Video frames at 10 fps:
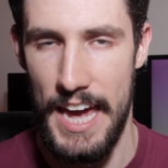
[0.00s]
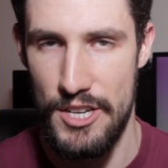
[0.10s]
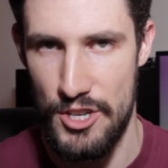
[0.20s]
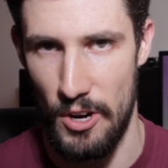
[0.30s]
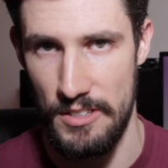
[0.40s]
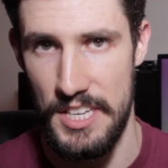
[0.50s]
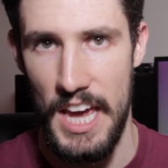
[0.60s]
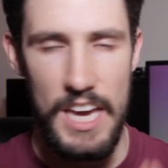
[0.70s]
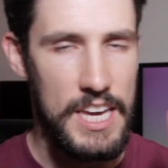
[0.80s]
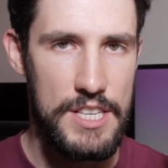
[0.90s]

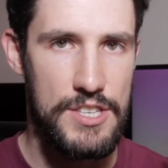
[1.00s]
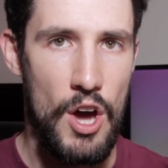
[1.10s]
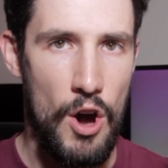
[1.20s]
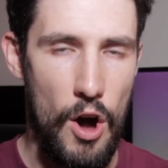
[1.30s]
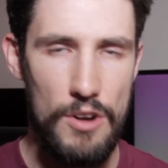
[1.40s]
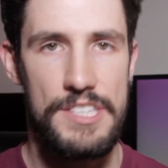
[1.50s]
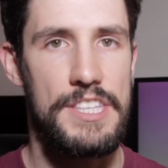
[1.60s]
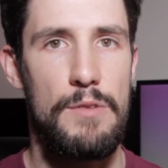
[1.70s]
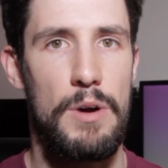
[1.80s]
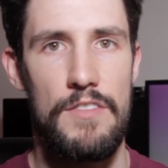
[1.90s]
headshots is
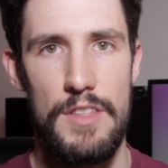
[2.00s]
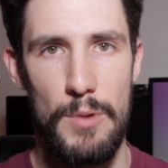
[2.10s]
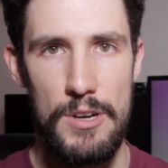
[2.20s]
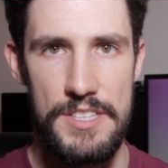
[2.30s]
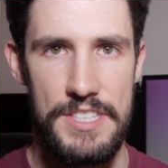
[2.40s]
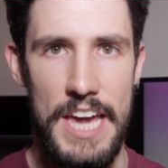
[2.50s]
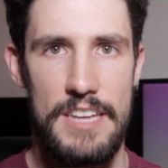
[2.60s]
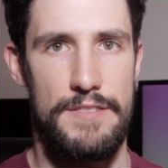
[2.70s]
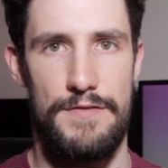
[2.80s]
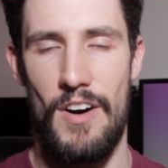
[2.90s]
honestly one of the most
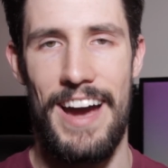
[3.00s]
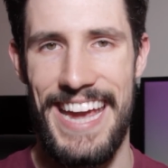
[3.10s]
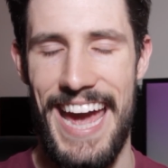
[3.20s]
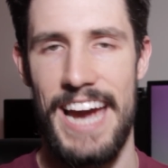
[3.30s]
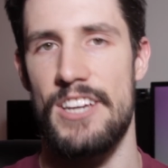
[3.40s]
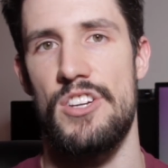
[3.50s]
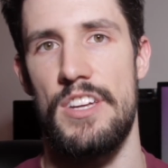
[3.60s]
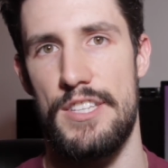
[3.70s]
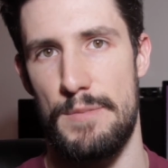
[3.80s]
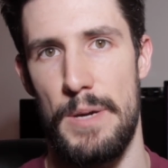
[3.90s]
satisfying action
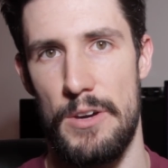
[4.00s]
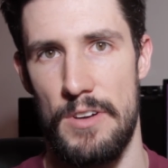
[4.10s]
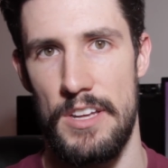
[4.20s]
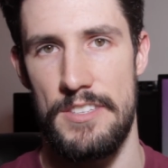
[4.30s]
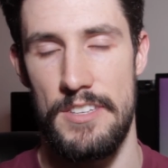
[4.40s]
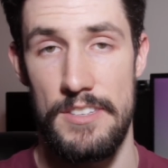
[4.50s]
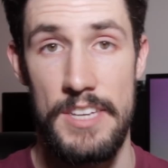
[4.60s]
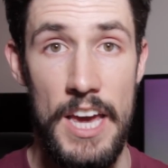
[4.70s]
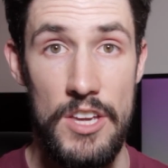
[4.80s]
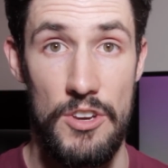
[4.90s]

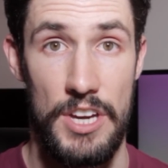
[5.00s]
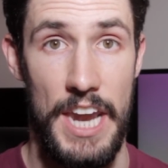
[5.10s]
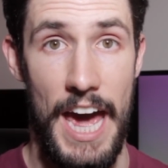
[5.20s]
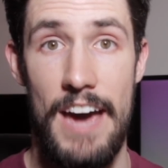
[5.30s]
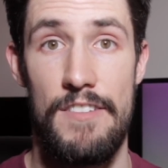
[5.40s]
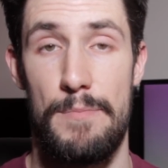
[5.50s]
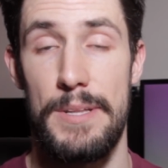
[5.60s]
experiences you can have.